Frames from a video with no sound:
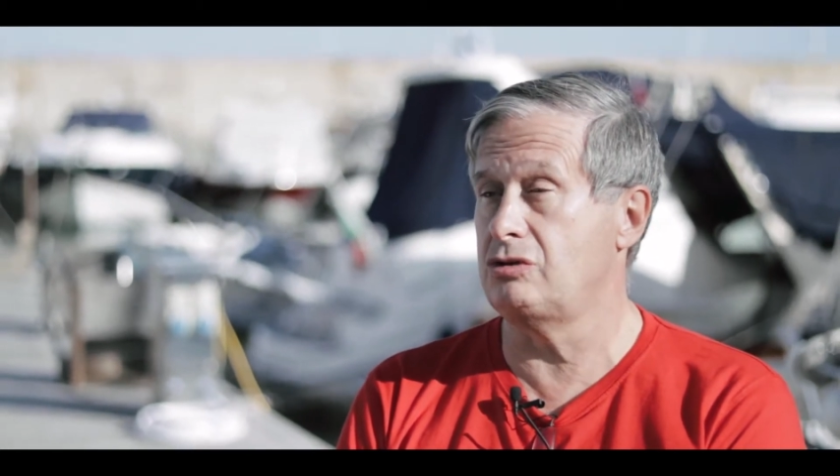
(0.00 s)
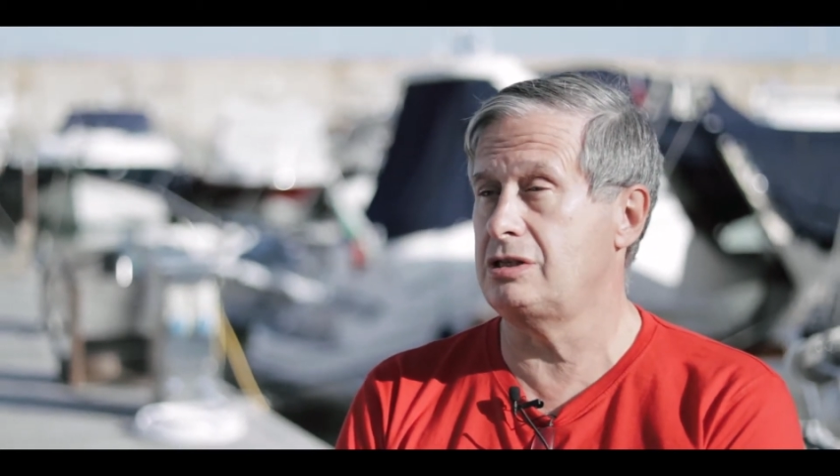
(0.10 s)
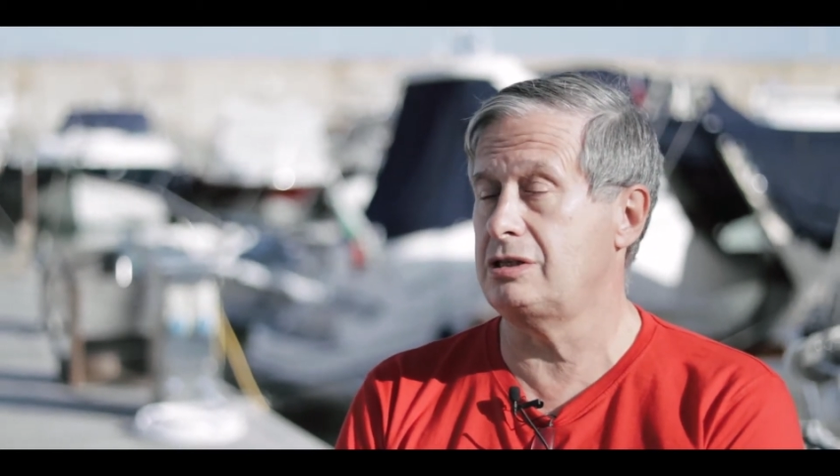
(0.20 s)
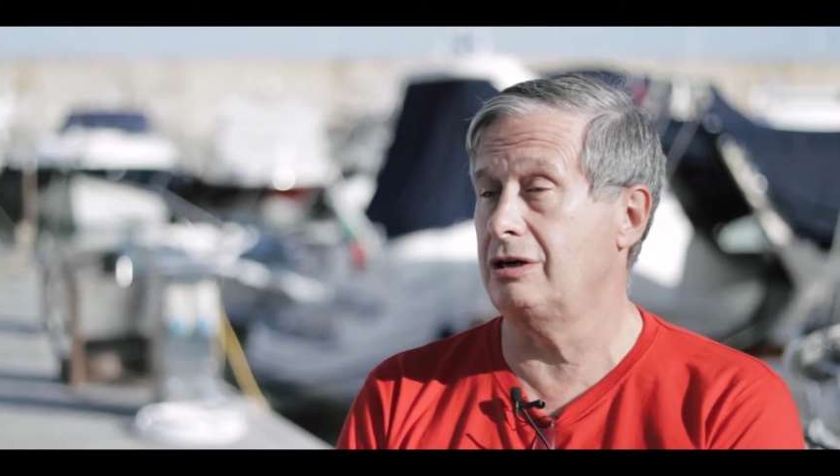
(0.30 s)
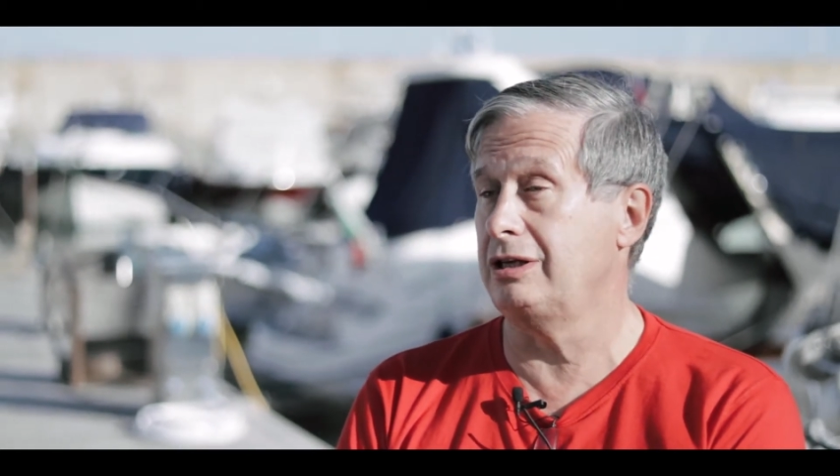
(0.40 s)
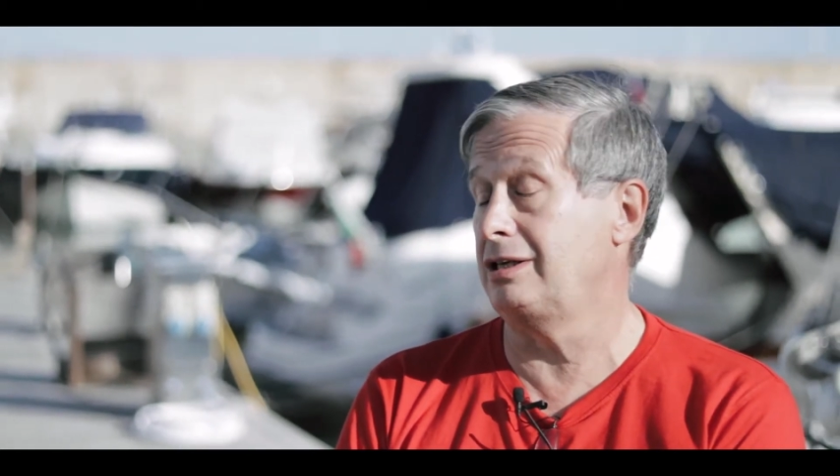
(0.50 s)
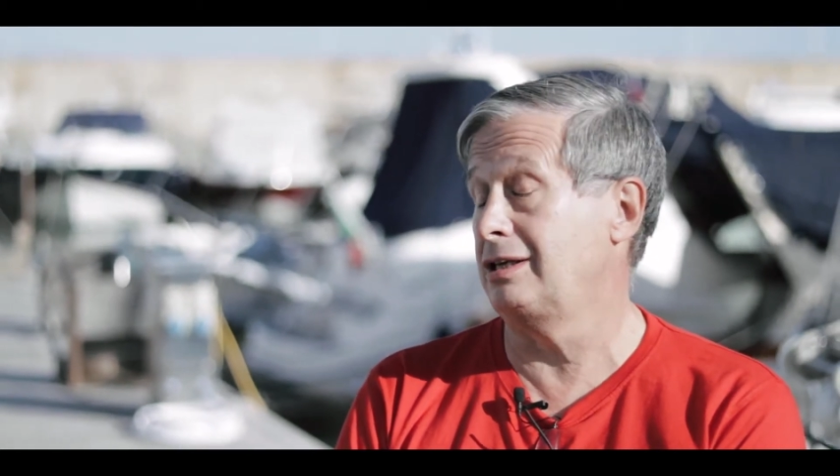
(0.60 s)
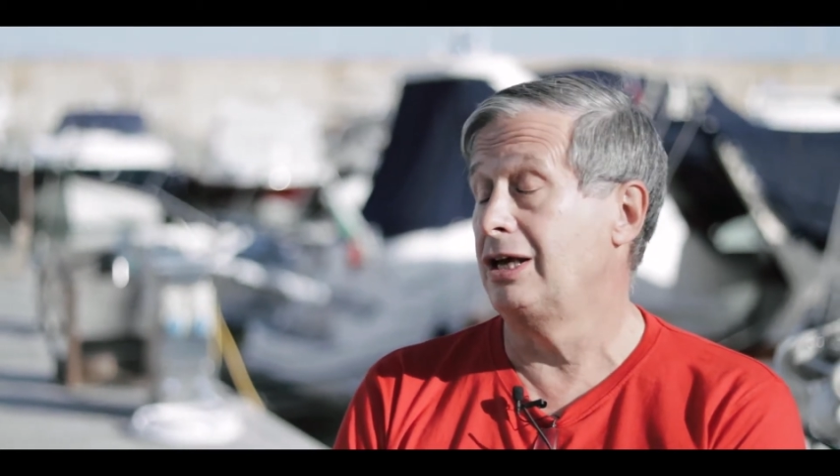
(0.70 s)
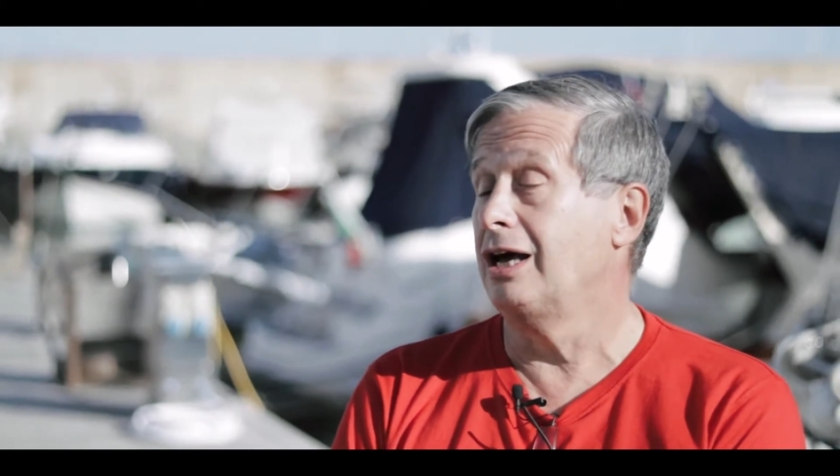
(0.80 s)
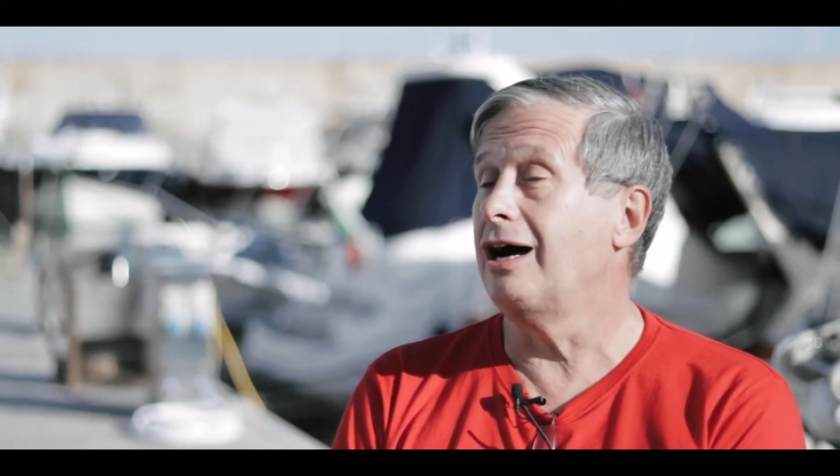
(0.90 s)
decided
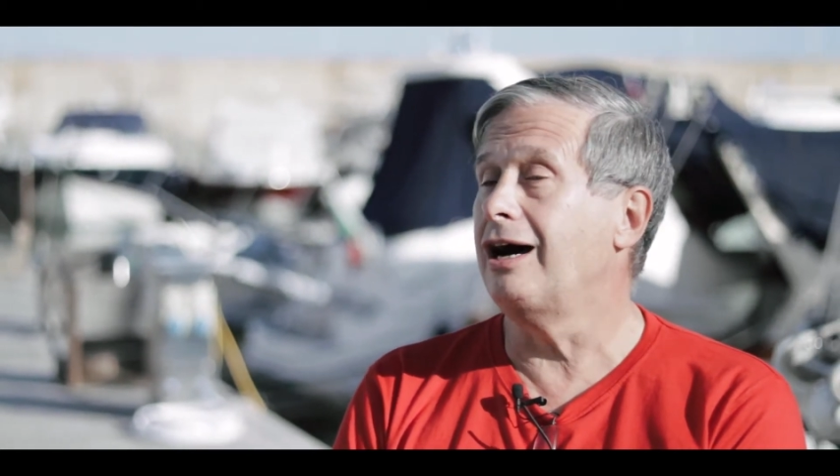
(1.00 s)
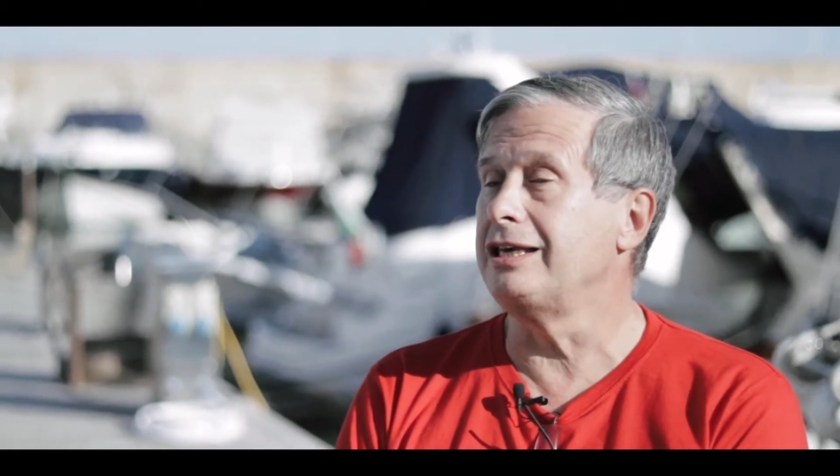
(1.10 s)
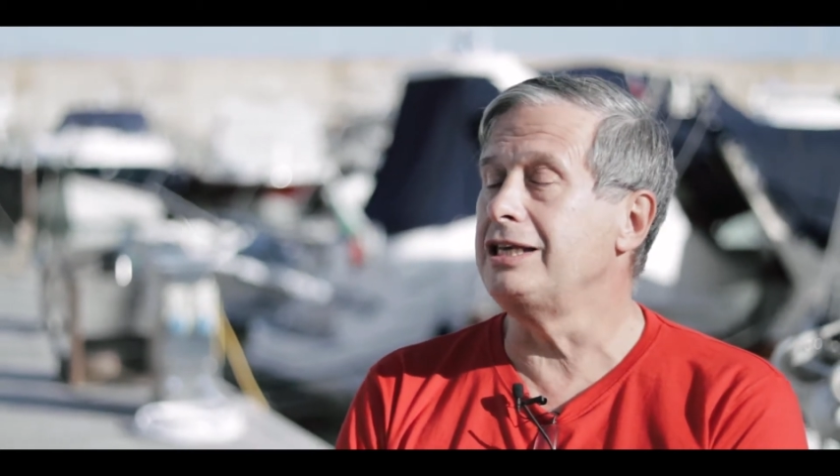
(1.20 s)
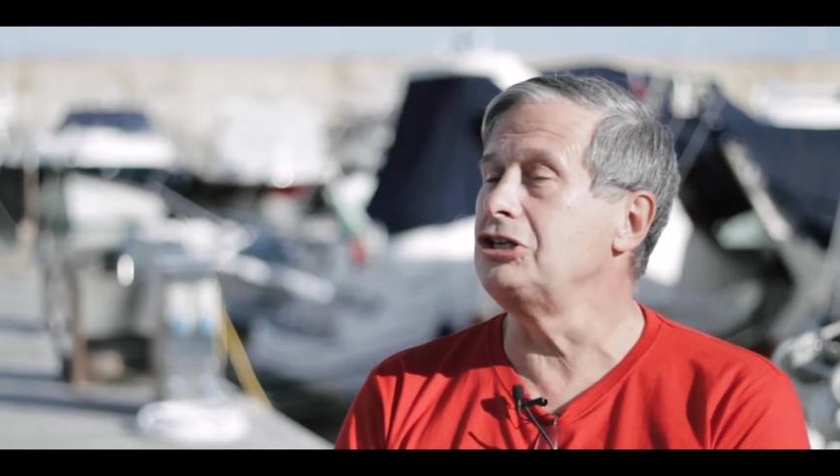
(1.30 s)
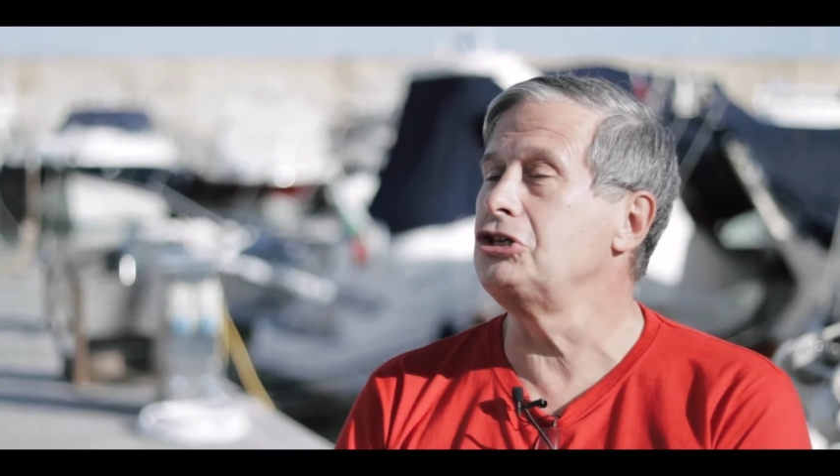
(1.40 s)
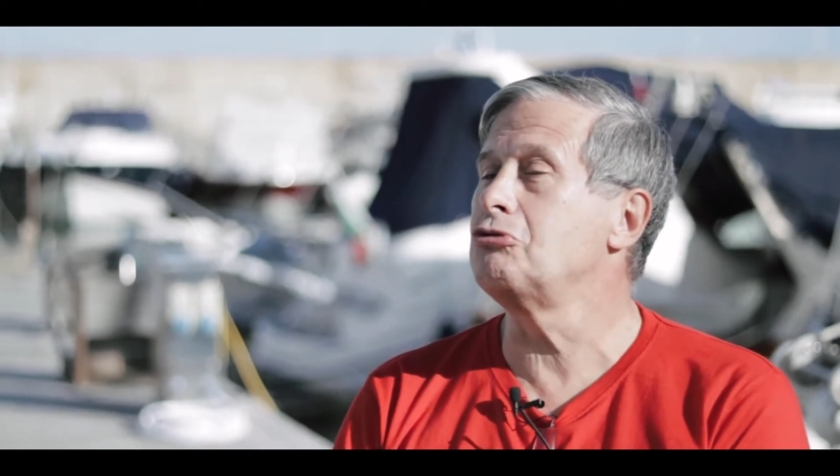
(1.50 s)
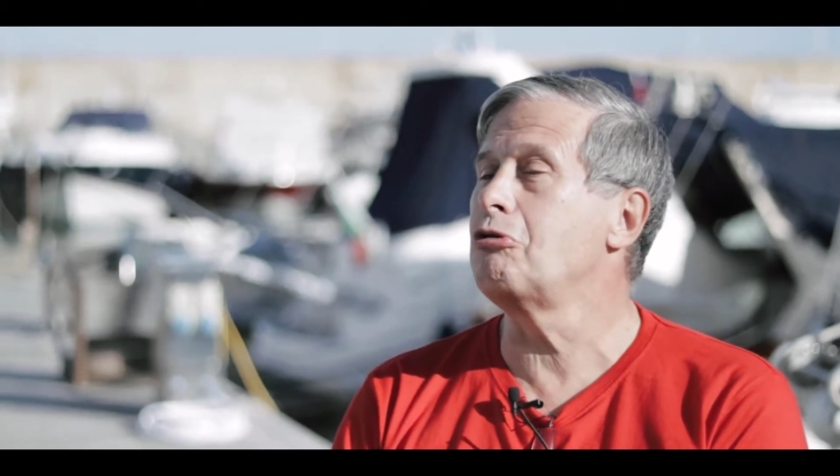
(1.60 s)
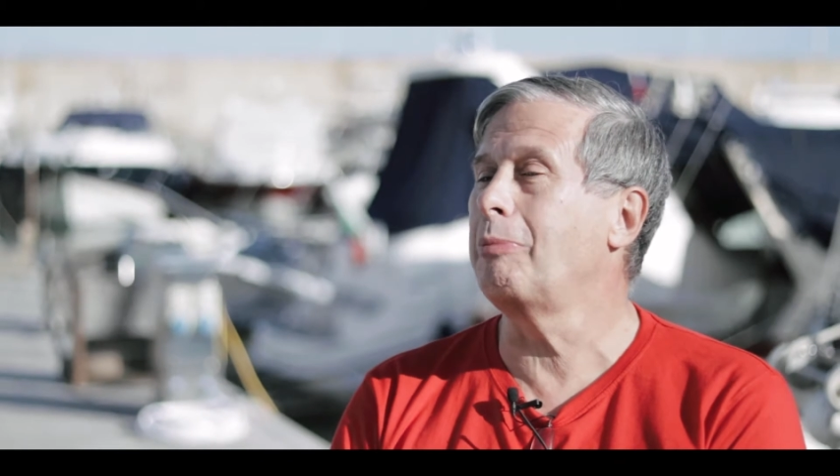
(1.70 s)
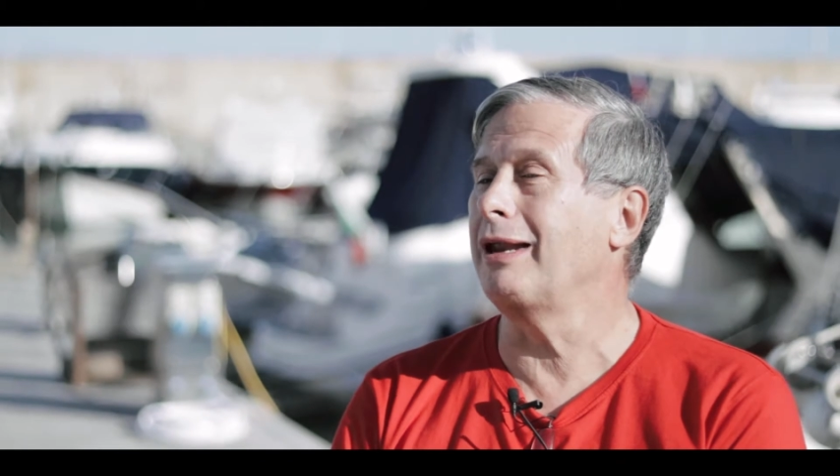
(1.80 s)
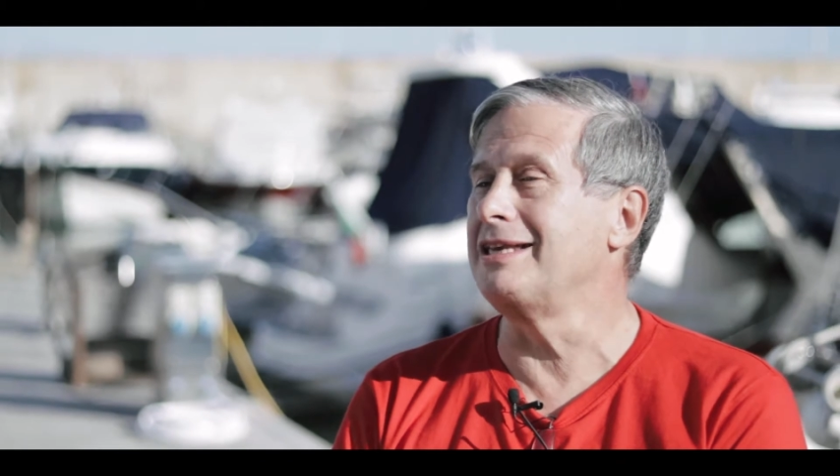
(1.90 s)
I needed to
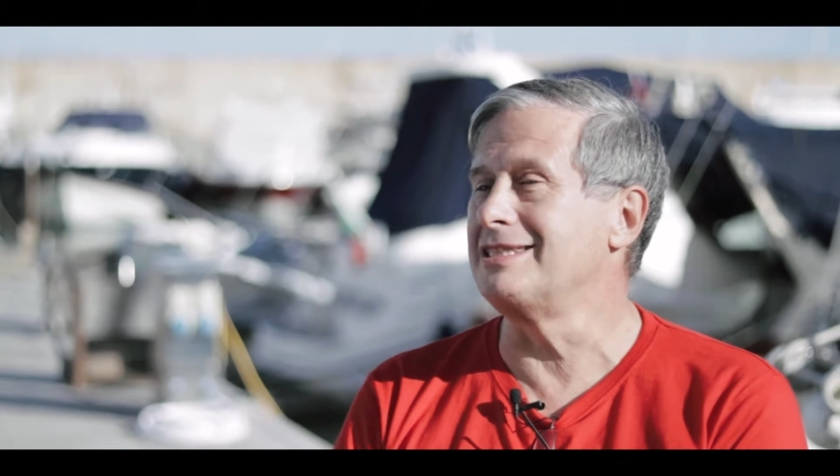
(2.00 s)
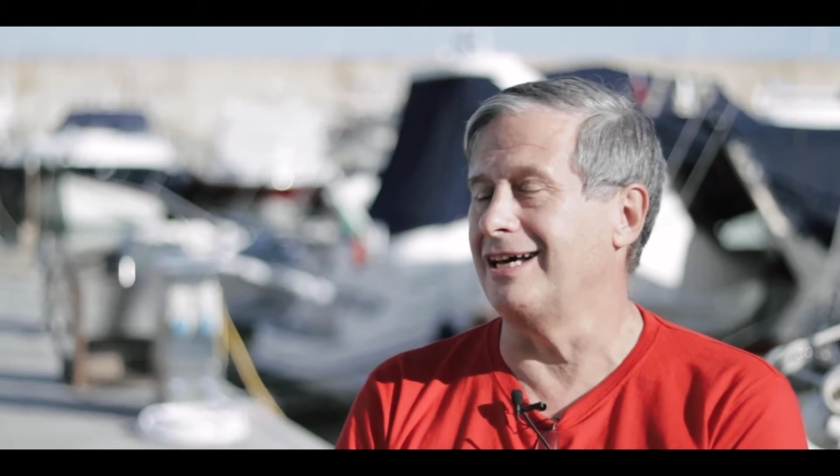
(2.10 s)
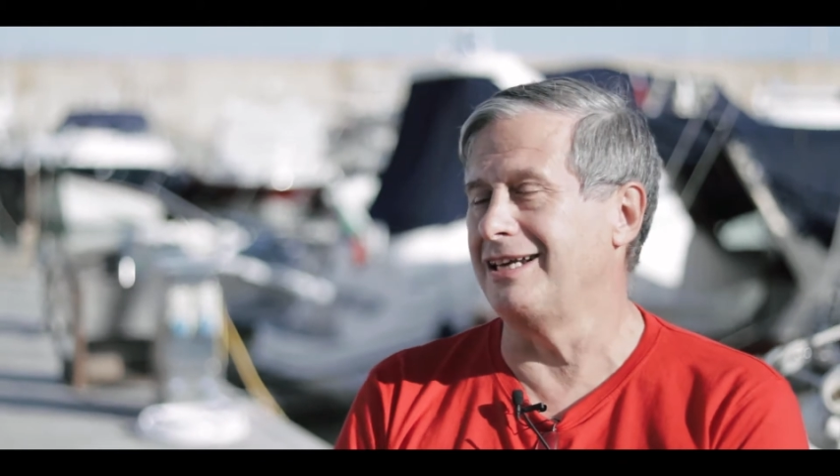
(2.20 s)
replace it.